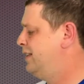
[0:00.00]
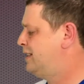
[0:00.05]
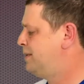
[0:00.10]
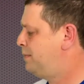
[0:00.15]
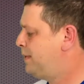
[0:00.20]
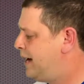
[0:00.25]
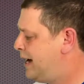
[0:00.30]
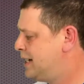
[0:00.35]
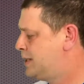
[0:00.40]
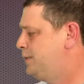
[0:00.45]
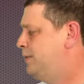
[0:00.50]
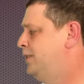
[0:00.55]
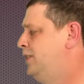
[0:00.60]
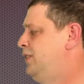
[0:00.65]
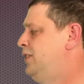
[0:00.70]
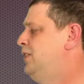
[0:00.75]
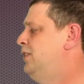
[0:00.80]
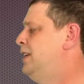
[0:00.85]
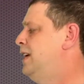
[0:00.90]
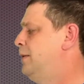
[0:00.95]
It's impossible to
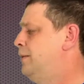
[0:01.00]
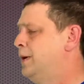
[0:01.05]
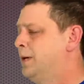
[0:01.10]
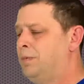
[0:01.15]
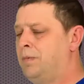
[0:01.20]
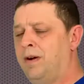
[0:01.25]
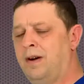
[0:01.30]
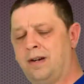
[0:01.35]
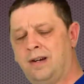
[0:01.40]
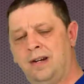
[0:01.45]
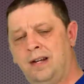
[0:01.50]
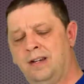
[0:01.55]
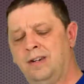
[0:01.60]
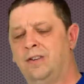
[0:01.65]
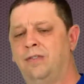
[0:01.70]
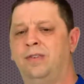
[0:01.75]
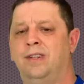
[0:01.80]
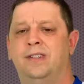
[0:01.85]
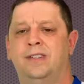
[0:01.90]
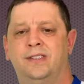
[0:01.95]
do network marketing
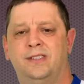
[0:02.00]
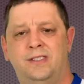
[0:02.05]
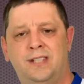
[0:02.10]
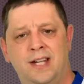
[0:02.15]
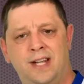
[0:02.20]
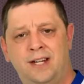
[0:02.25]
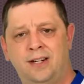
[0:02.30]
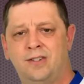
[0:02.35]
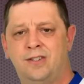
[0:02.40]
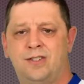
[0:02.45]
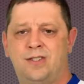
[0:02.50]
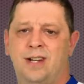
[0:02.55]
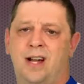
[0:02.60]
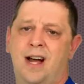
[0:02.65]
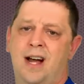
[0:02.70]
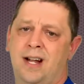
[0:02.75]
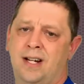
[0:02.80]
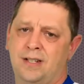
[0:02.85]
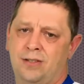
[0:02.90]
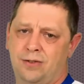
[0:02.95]
or real estate or
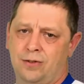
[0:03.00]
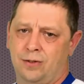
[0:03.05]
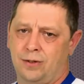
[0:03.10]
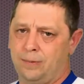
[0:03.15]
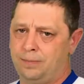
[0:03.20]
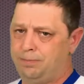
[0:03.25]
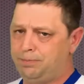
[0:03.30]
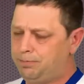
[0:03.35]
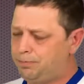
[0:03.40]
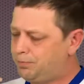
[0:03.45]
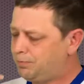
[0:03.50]
stocks or